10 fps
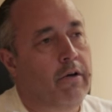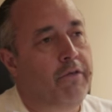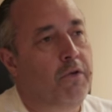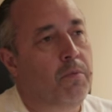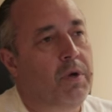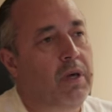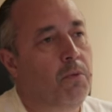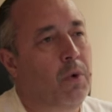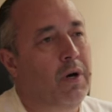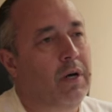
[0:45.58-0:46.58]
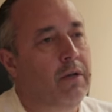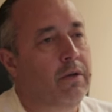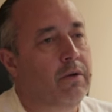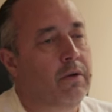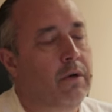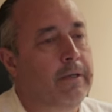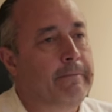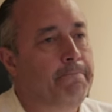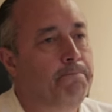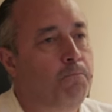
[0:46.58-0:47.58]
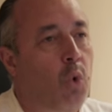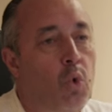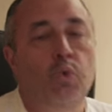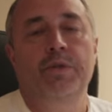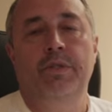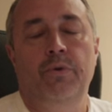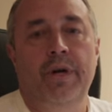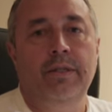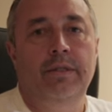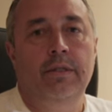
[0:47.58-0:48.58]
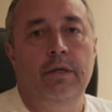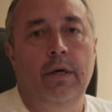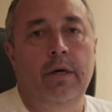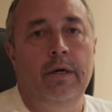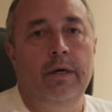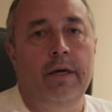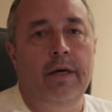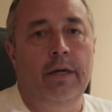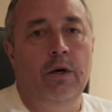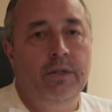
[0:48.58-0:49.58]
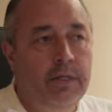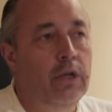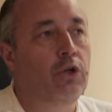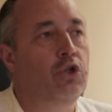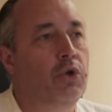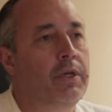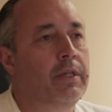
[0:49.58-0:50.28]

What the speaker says: for me was always great and I still enjoy